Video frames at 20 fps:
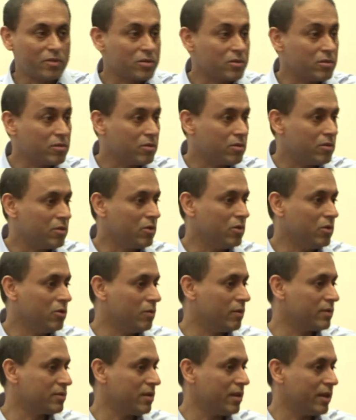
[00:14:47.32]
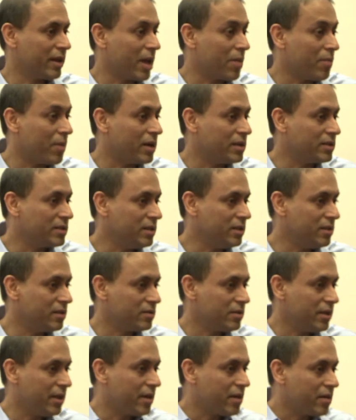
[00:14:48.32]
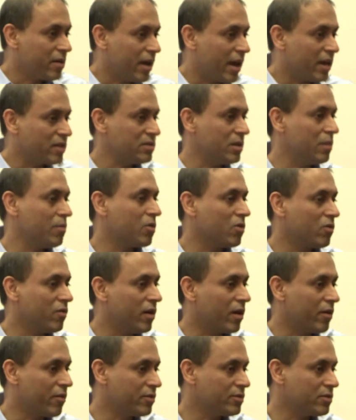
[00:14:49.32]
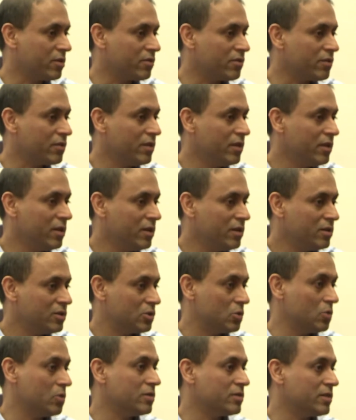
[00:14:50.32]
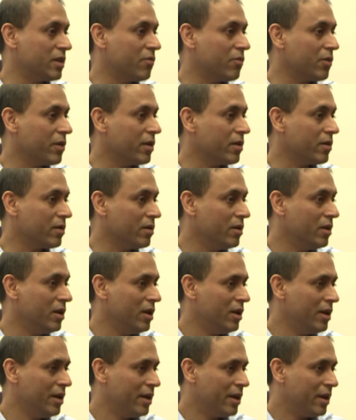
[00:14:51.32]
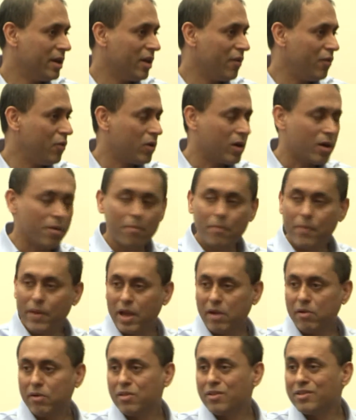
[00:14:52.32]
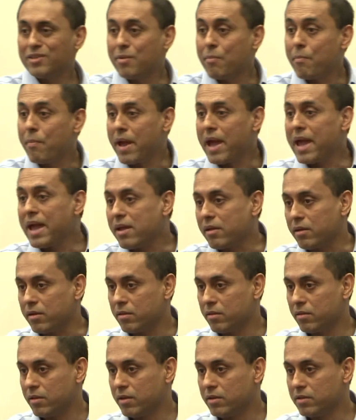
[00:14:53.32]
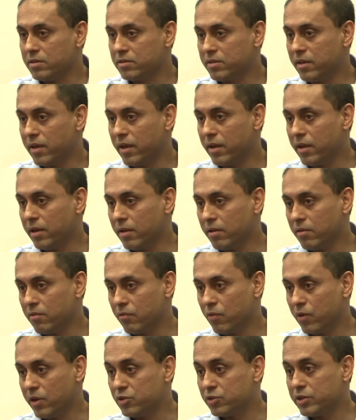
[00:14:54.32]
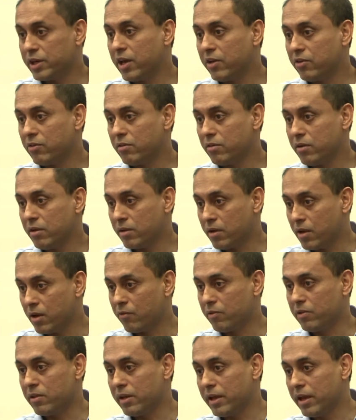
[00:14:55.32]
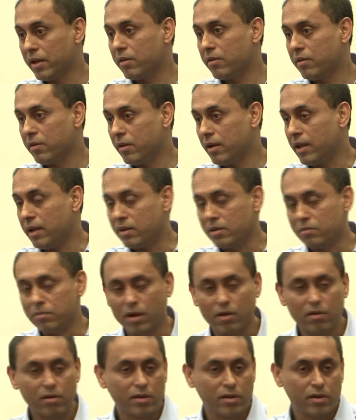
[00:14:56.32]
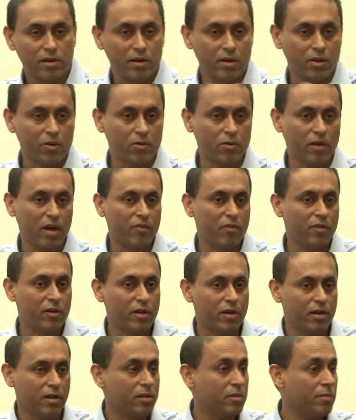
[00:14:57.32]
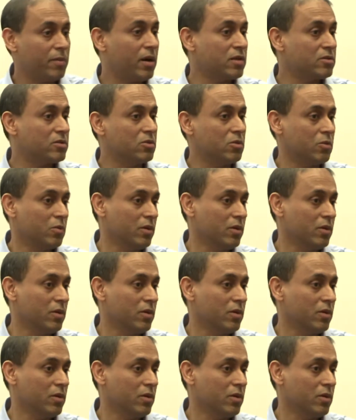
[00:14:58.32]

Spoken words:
a university like MIT, they take X number of hundreds of students every year. If you compare the demand that is there for education in countries like India, Latin America, and you know, Africa, and other parts of the